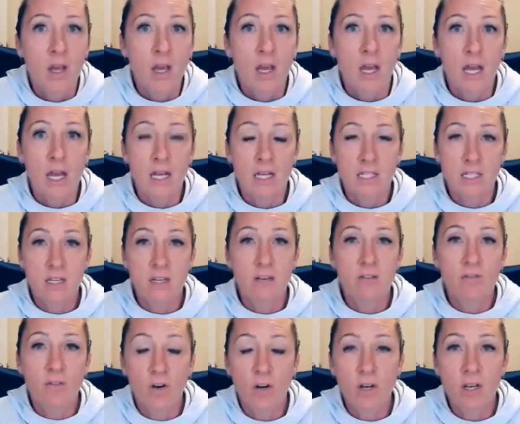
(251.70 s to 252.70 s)
it's
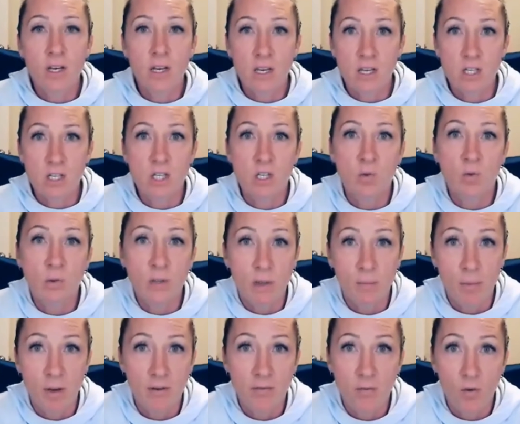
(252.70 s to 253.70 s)
converted into
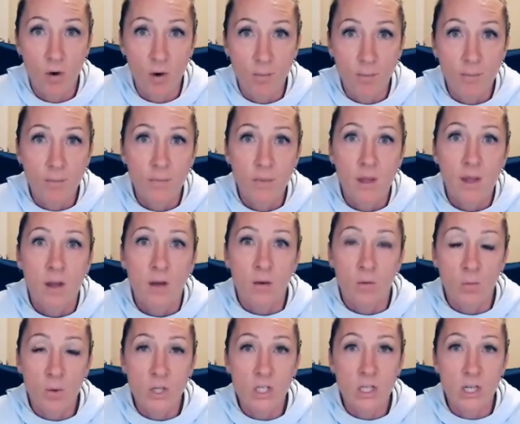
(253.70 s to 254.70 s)
lipid form,
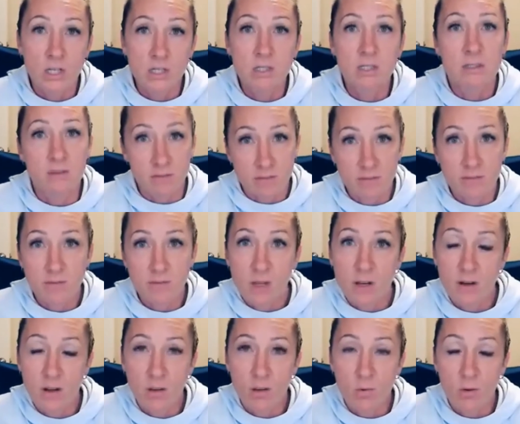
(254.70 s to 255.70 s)
which is
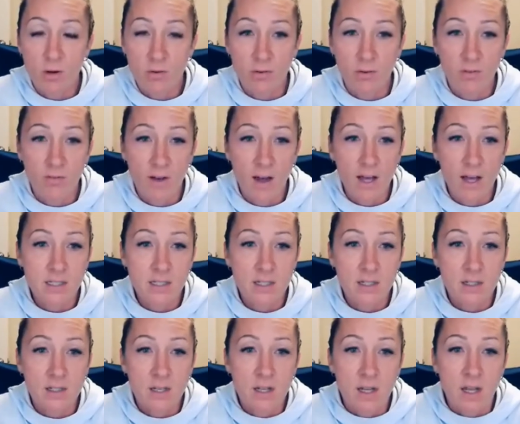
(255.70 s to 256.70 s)
another word for fat.
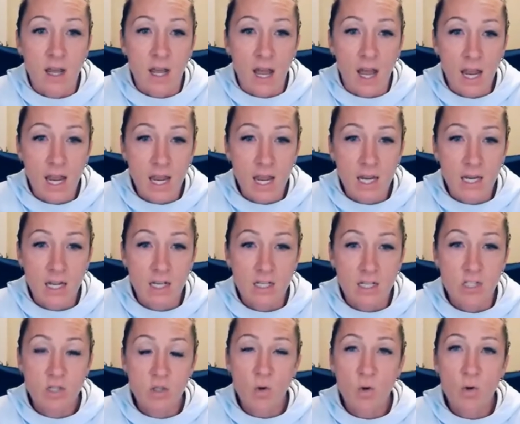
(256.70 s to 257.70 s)
And
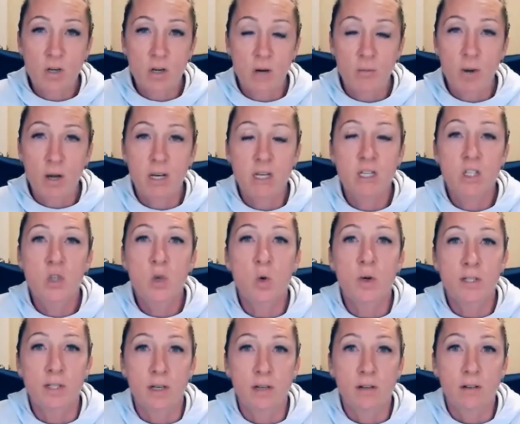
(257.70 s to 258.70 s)
our body
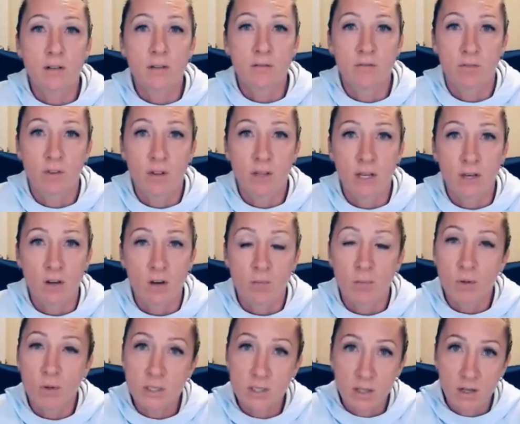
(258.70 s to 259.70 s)
stores it for later. It
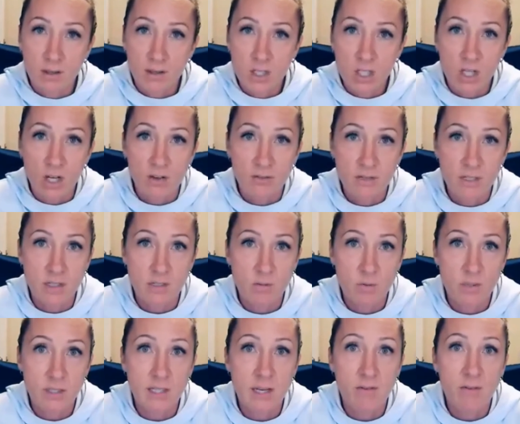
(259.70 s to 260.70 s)
puts it on the shelf, says
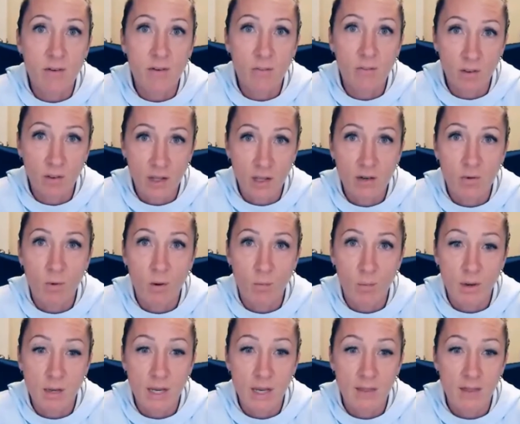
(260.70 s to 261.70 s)
we'll save it for later when we
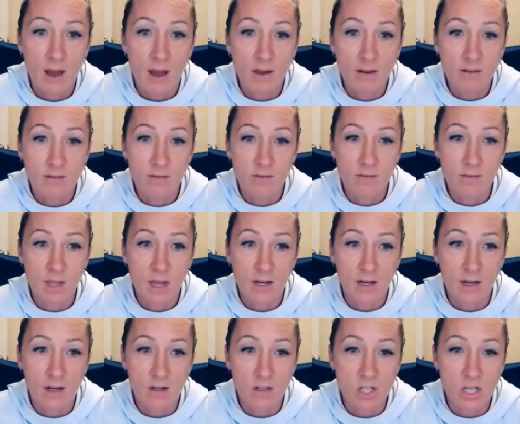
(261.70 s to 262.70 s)
need that
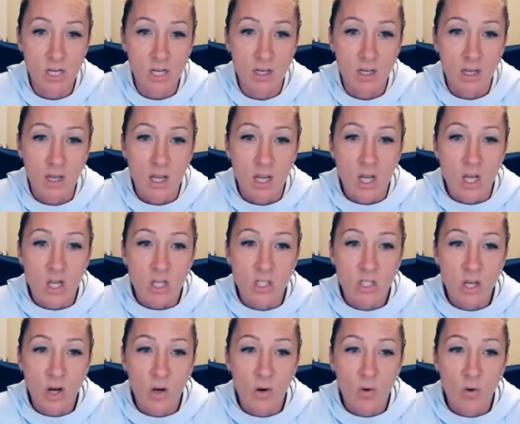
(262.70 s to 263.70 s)
energy.
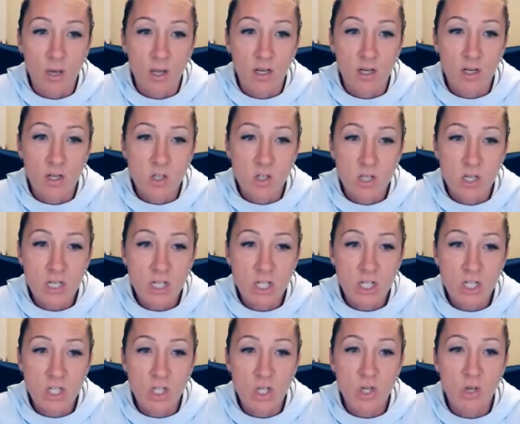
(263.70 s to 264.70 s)
So in addition
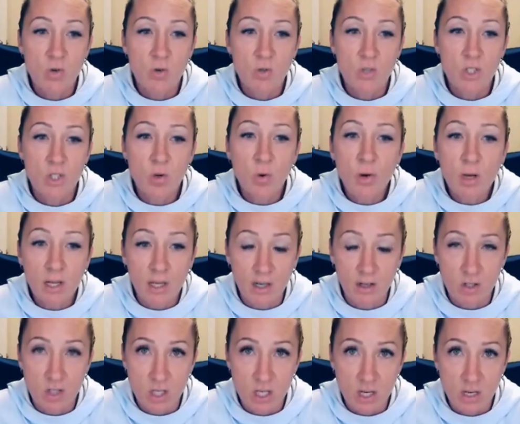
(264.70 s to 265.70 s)
to storing
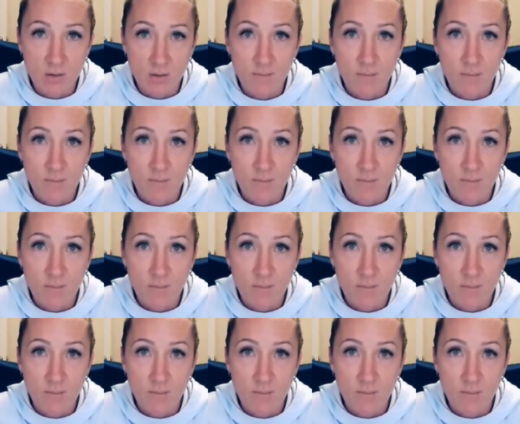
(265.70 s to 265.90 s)
energy,